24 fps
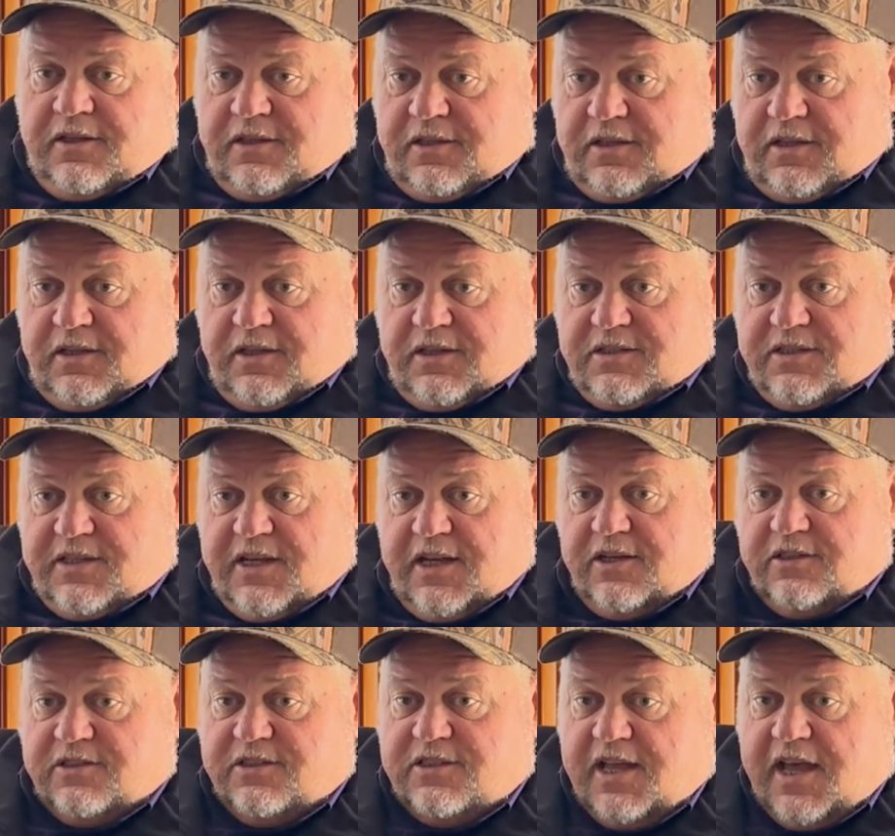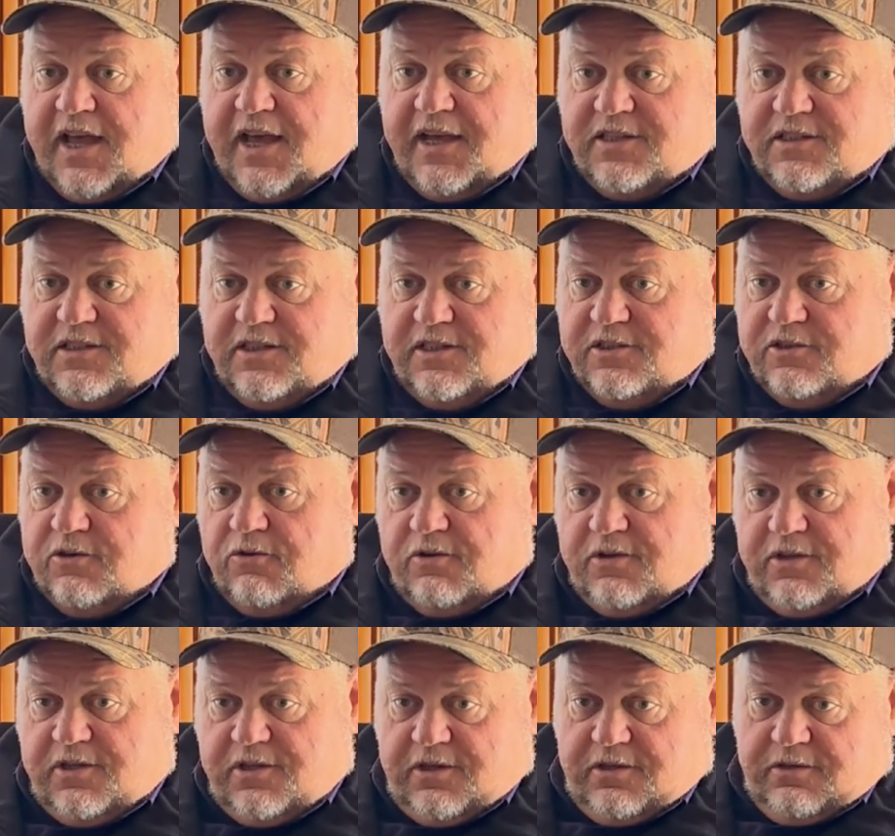the sales tax is
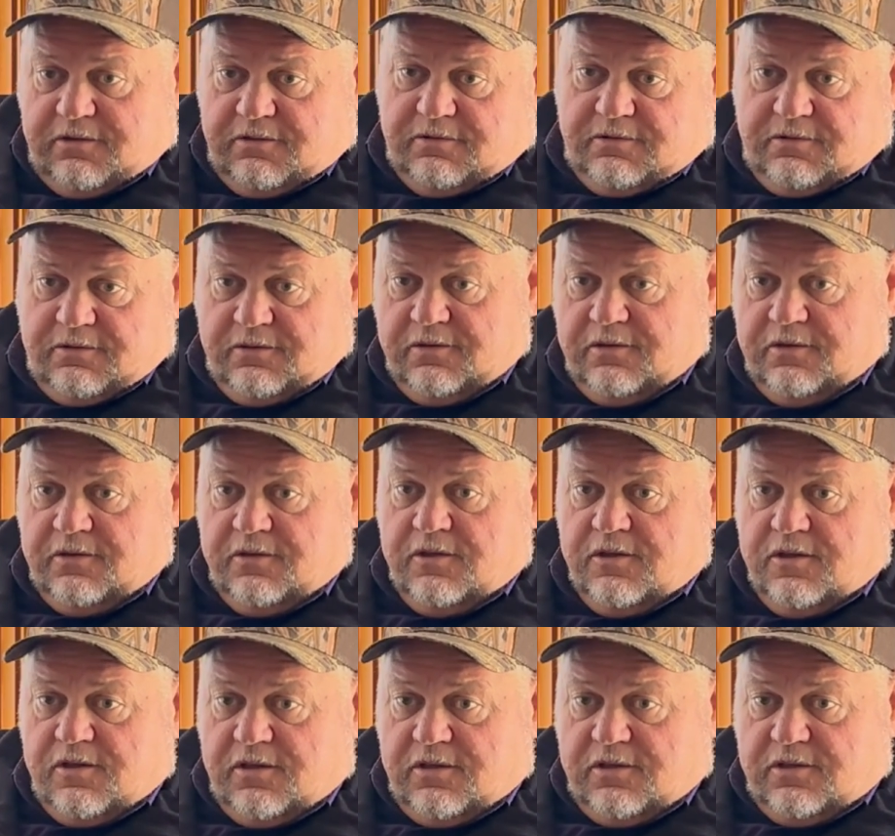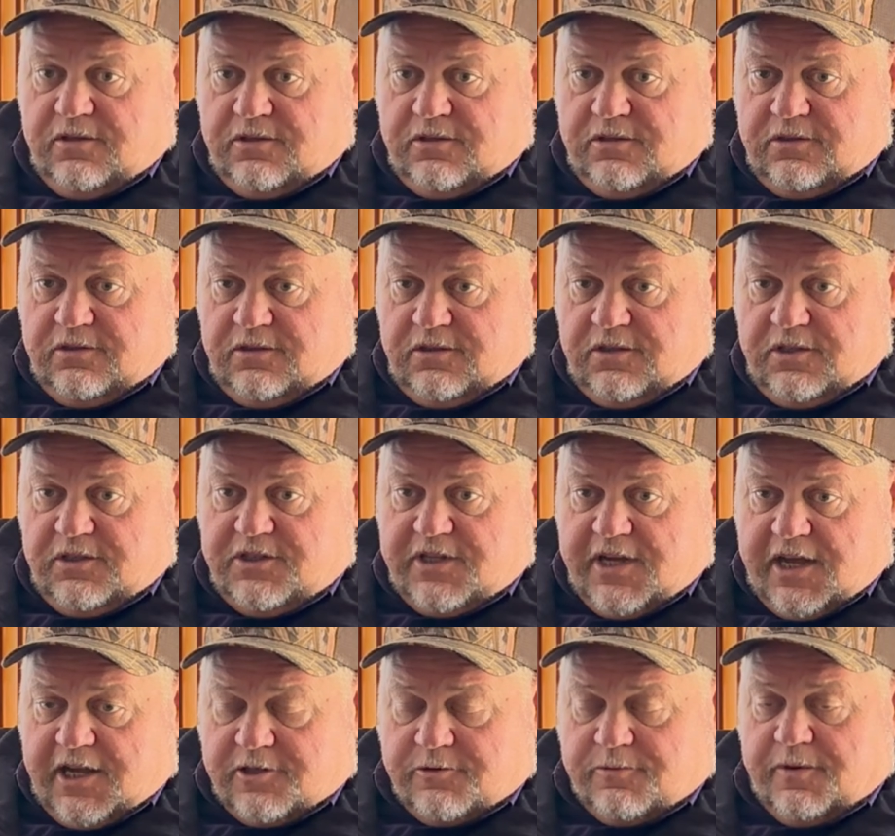going to the
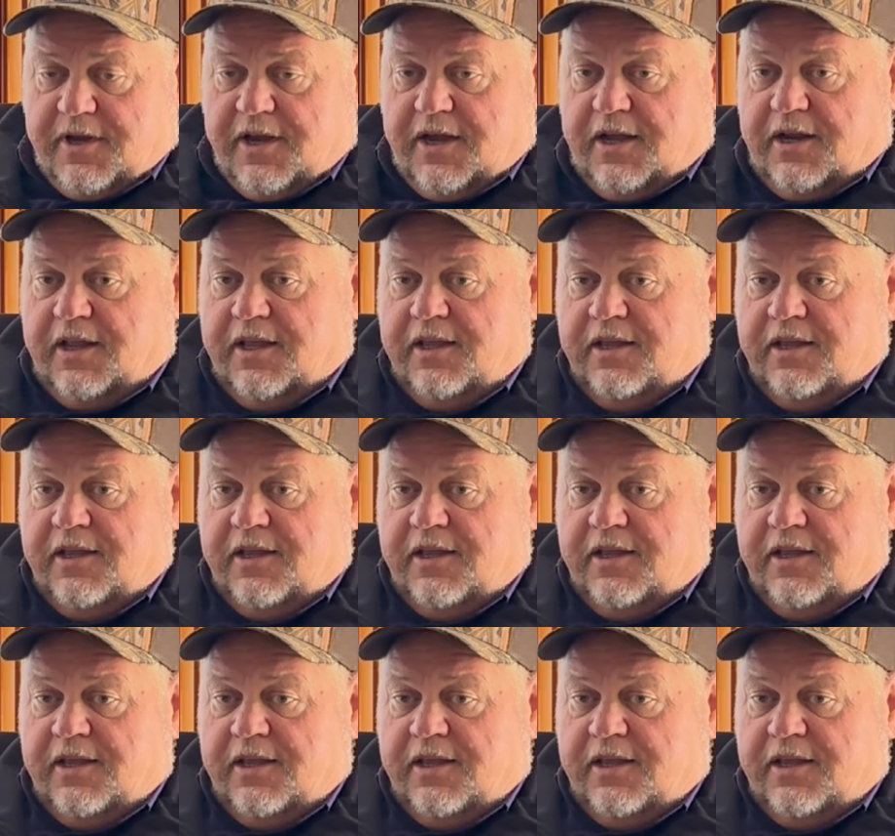Jasper County.